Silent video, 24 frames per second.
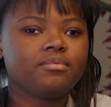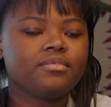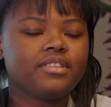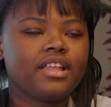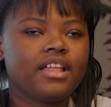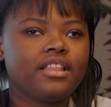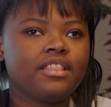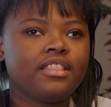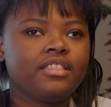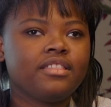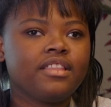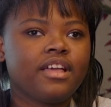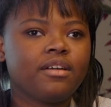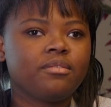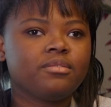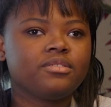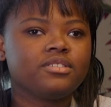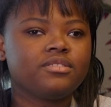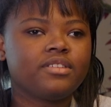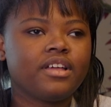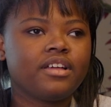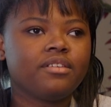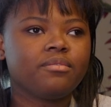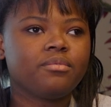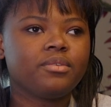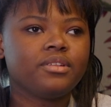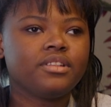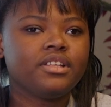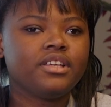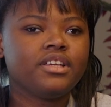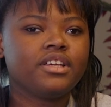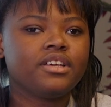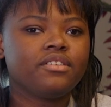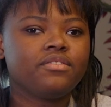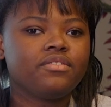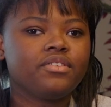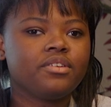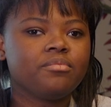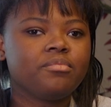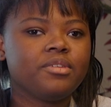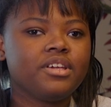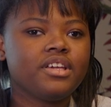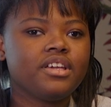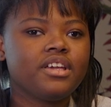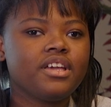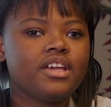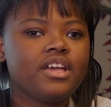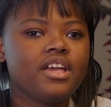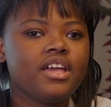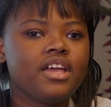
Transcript: that was like really good for me.